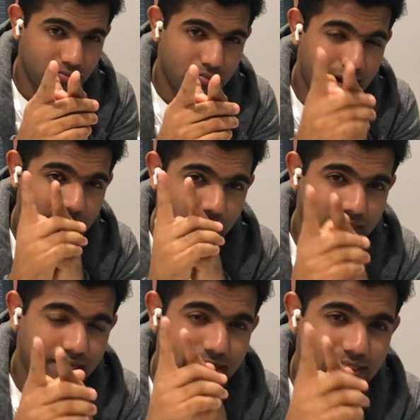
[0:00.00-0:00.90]

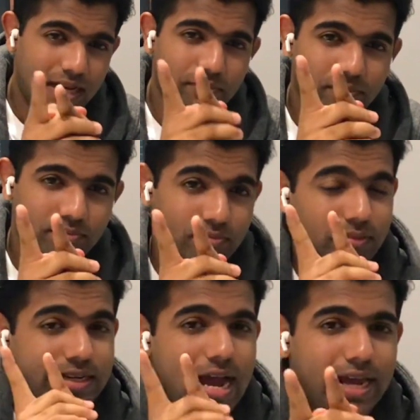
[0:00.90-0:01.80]
biomech exam
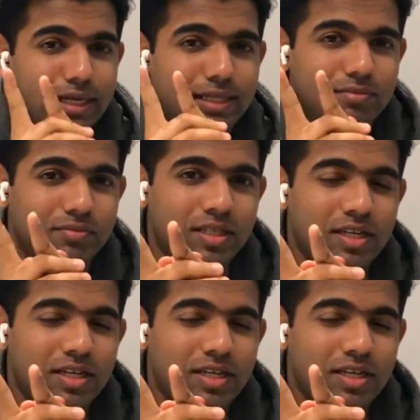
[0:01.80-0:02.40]
diagram.